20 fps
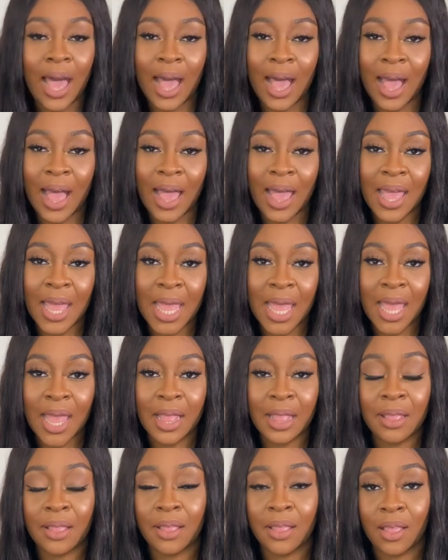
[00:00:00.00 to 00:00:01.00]
I
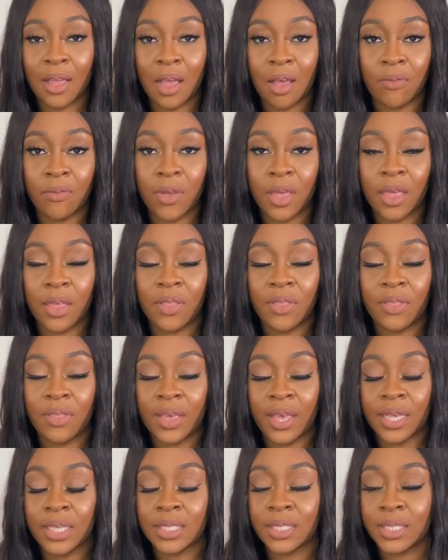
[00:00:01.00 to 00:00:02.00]
love
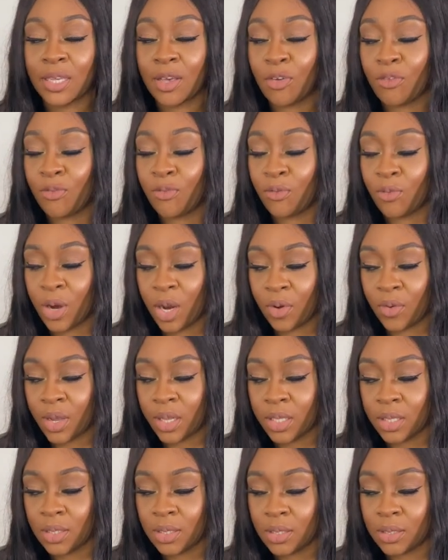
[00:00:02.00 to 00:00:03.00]
this
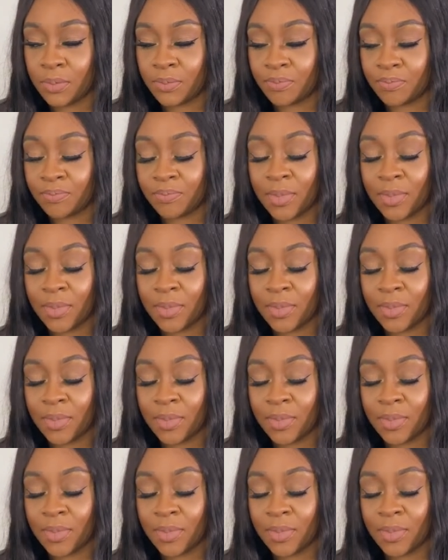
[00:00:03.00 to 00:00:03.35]
fragrance.